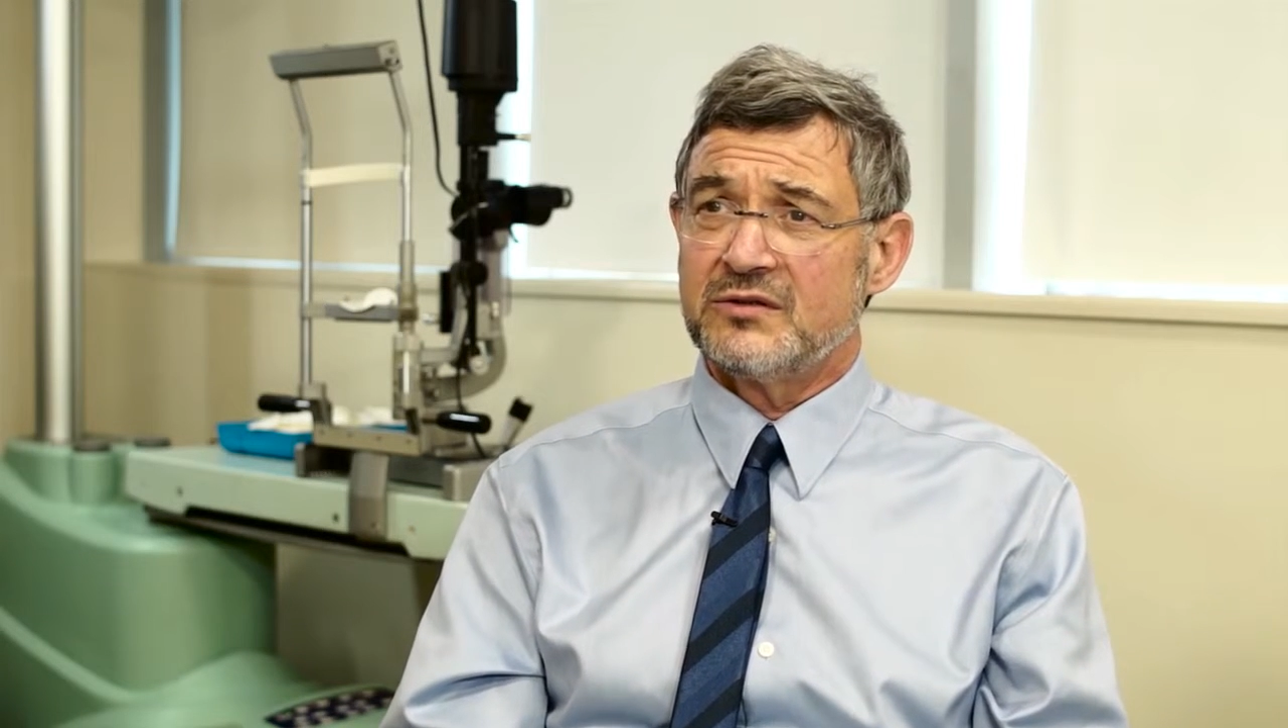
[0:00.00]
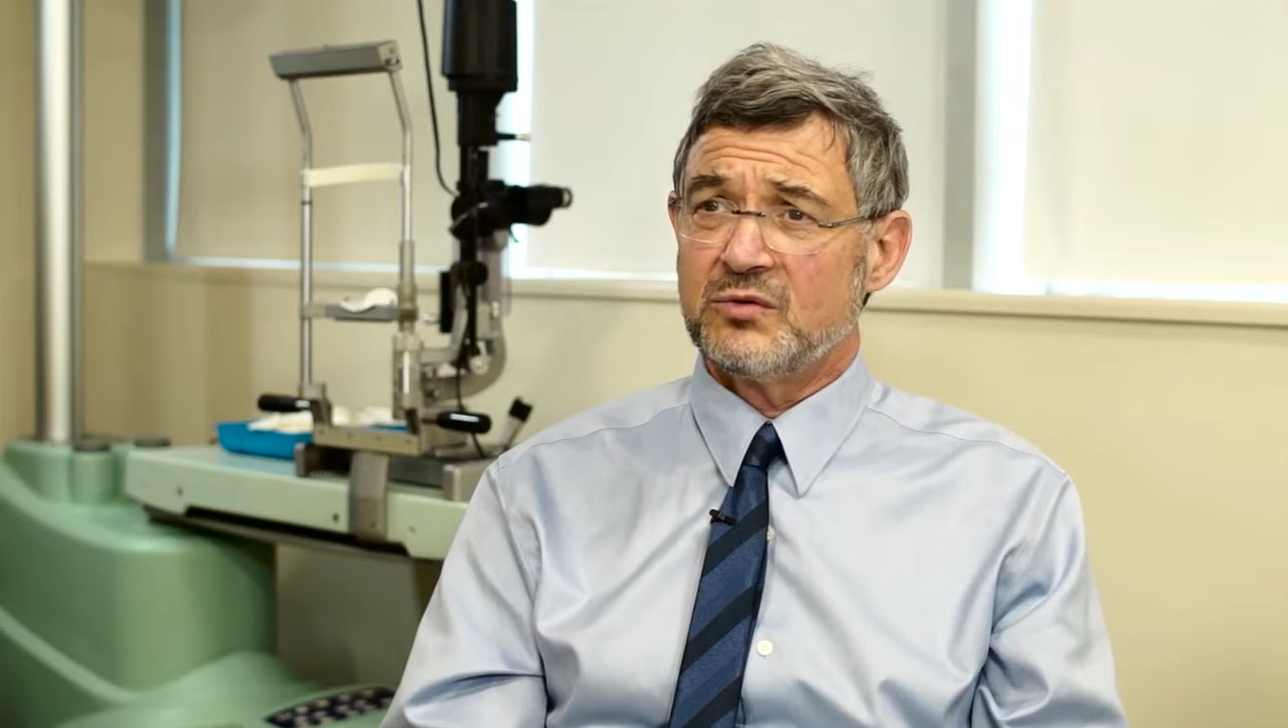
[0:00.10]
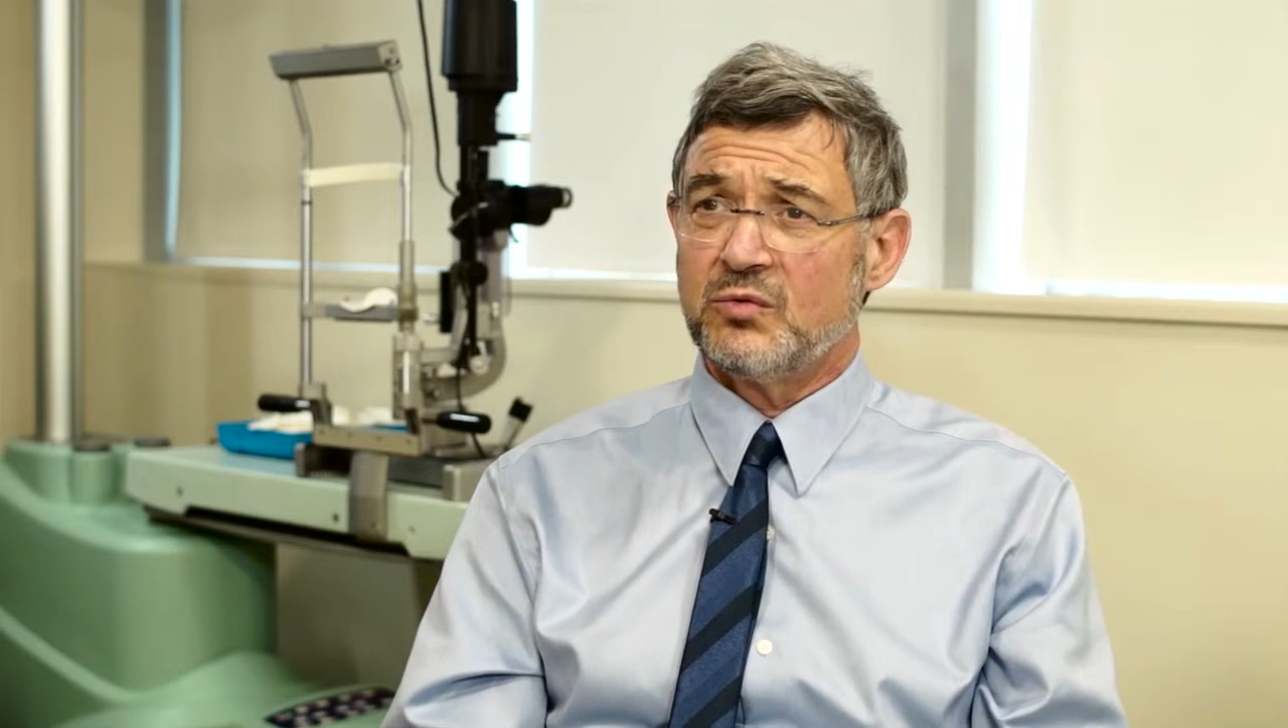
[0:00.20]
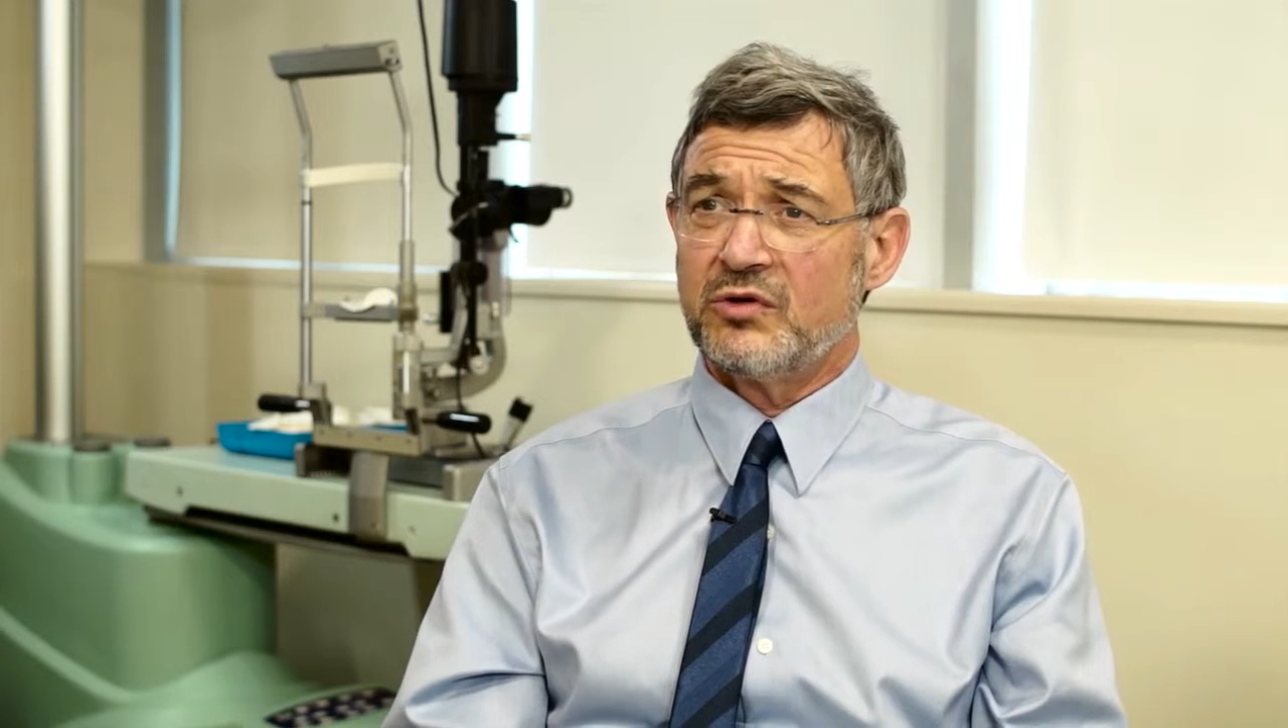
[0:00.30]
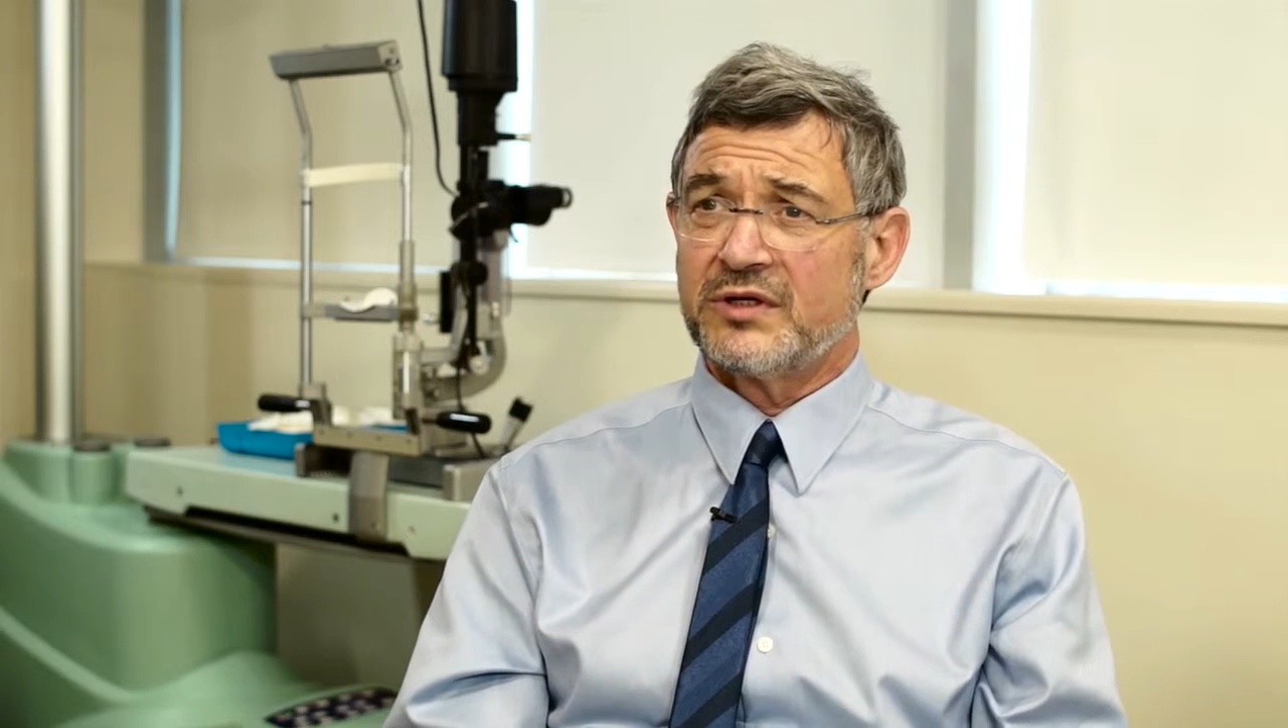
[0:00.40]

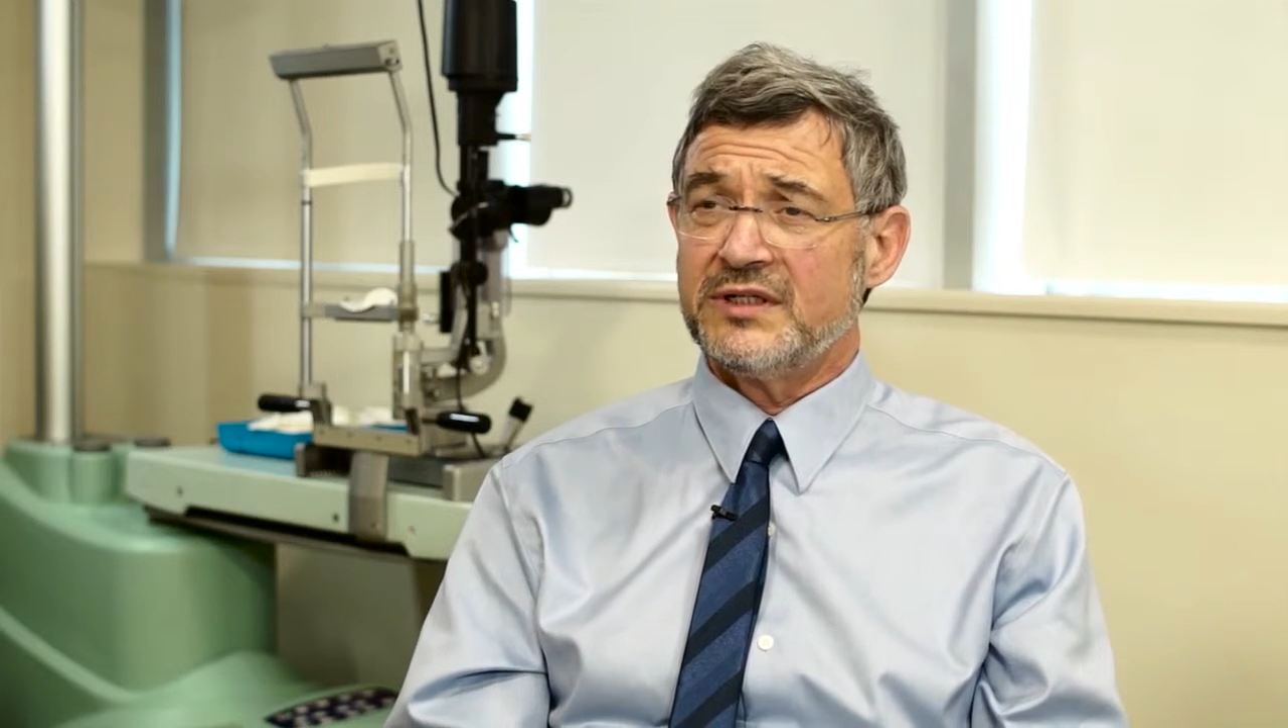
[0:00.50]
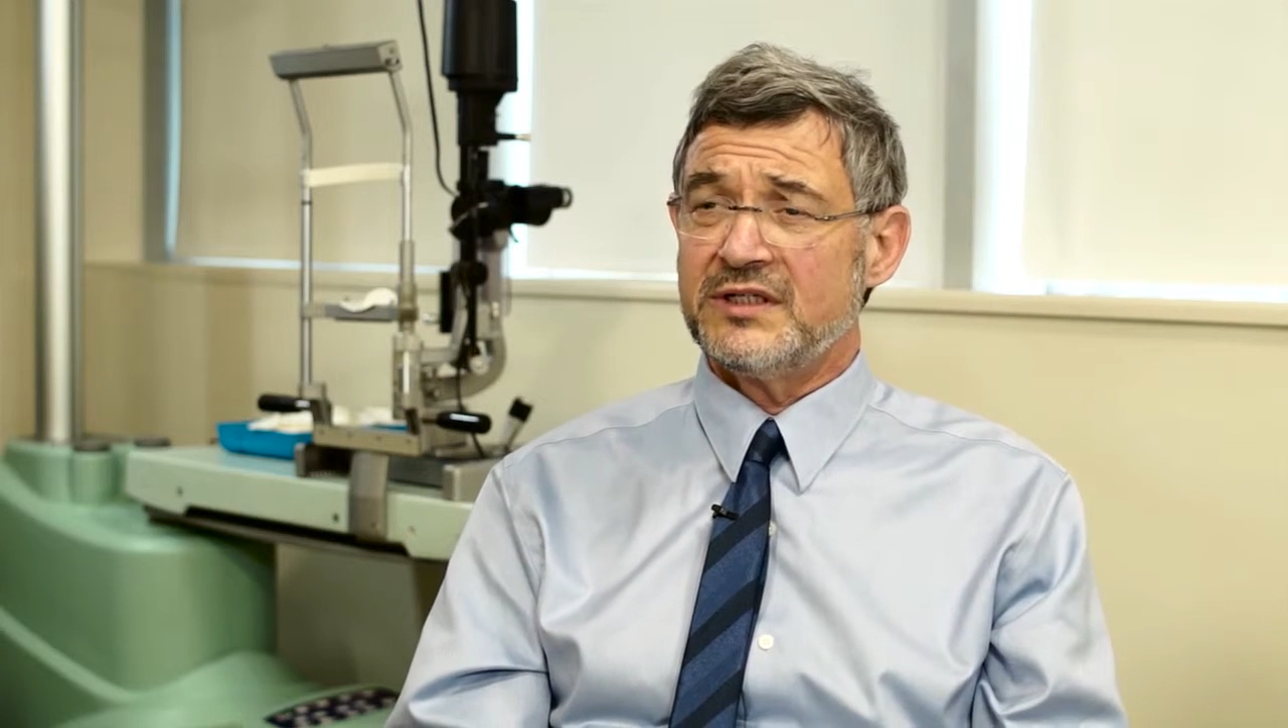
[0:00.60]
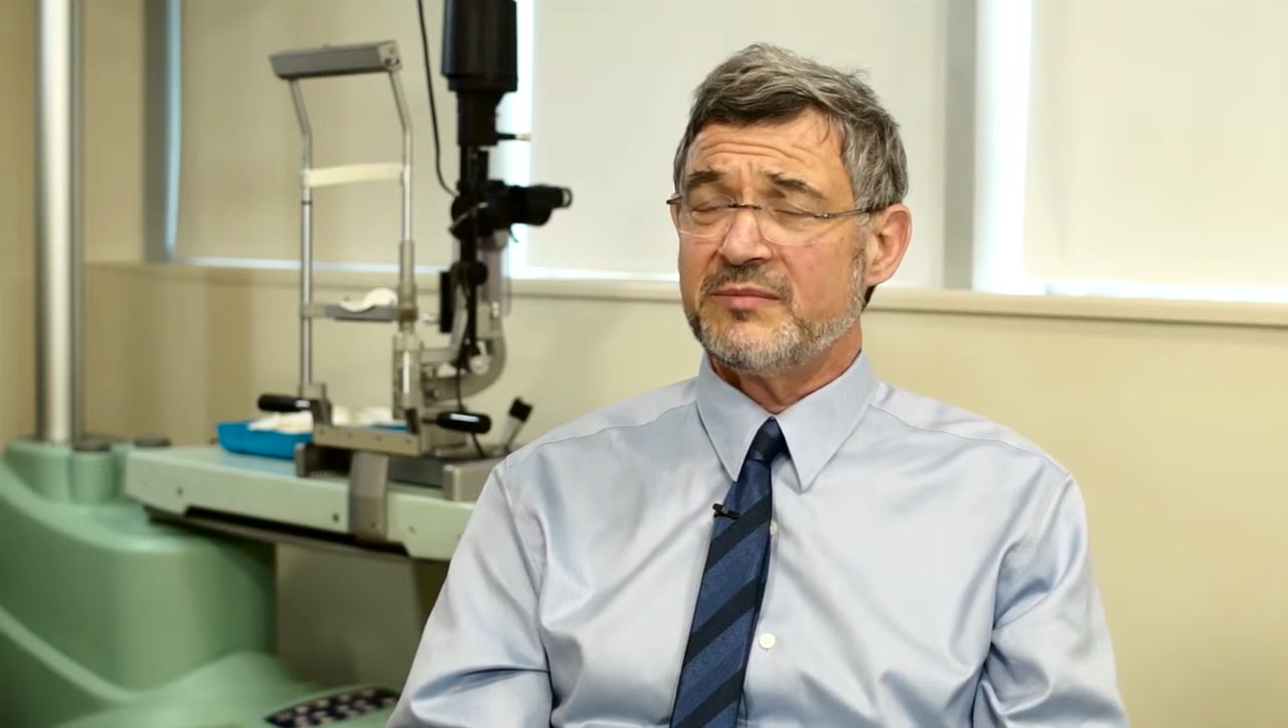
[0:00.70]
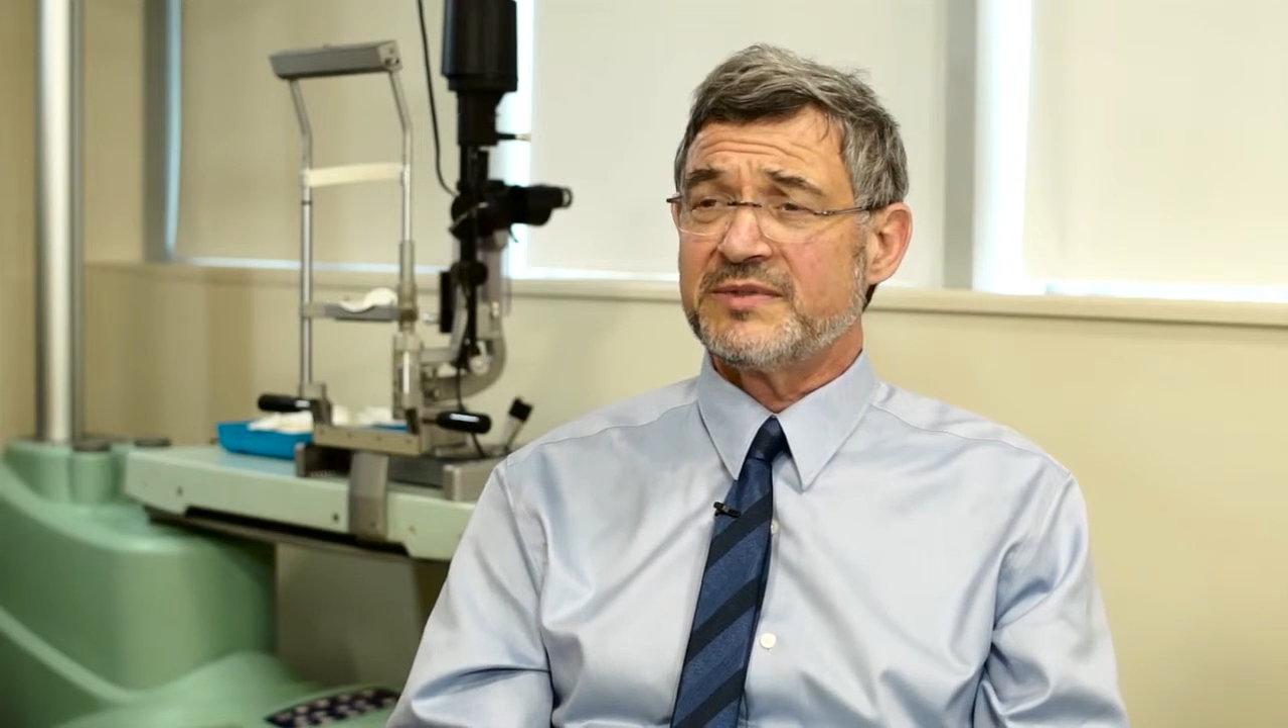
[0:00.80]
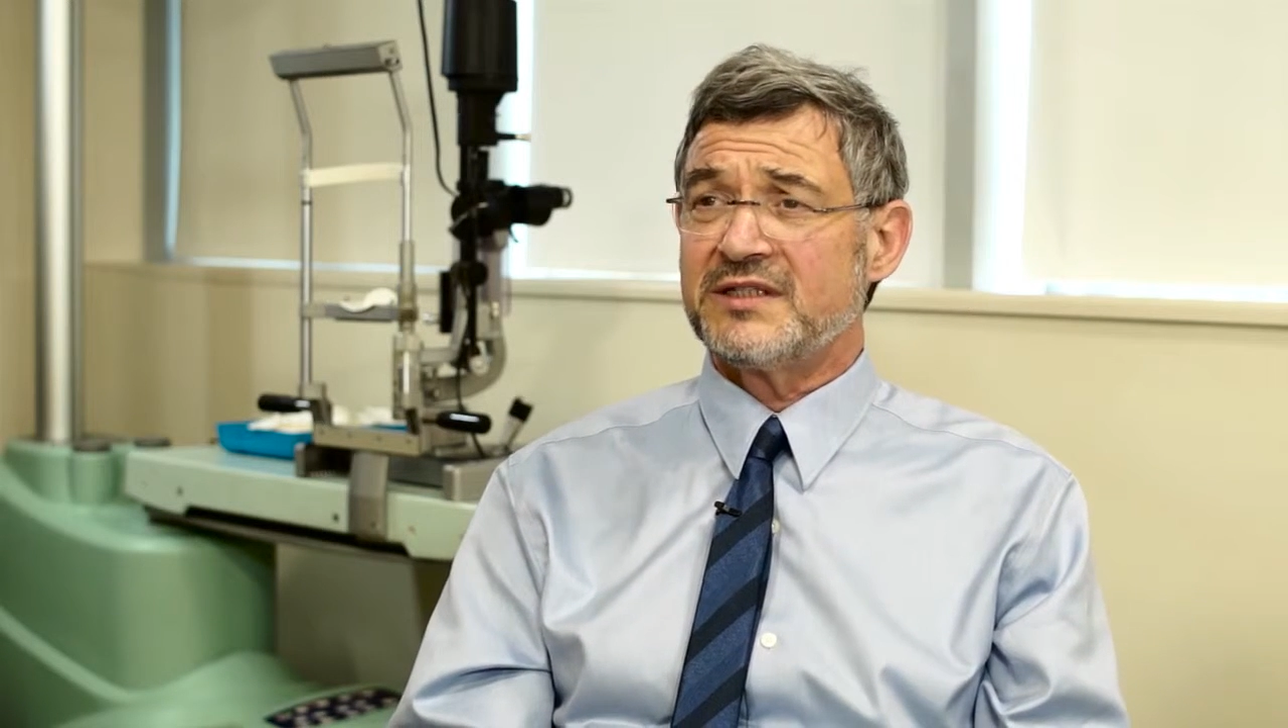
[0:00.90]
to work in deep